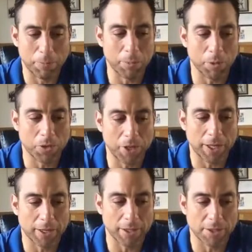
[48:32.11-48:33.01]
People
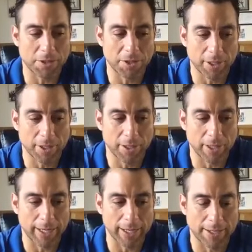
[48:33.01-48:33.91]
think this is
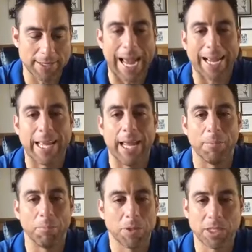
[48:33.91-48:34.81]
like an attack
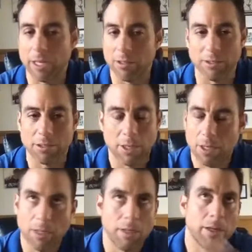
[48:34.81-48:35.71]
game. Sales,
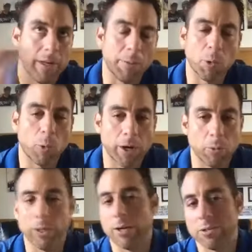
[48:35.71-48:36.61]
number one,
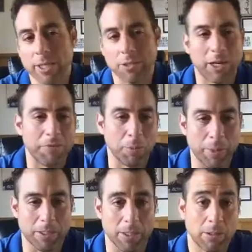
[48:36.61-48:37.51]
without sales, you have no
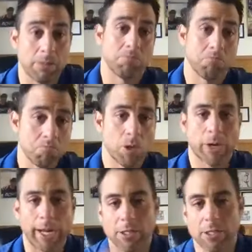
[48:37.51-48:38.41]
business.
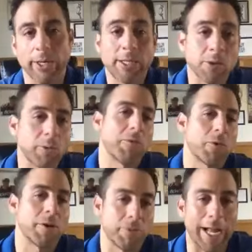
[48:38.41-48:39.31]
Okay, so it's the
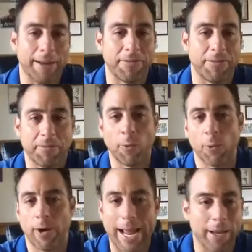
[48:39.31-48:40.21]
river of life
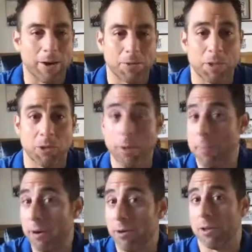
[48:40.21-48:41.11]
for any entrepreneur. So we
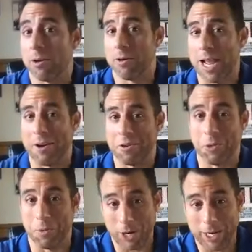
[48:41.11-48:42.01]
better learn how
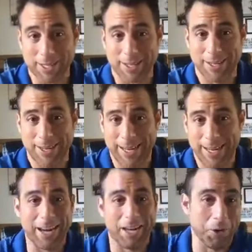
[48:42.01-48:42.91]
to embrace it and
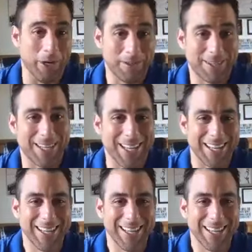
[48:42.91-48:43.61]
how to do it.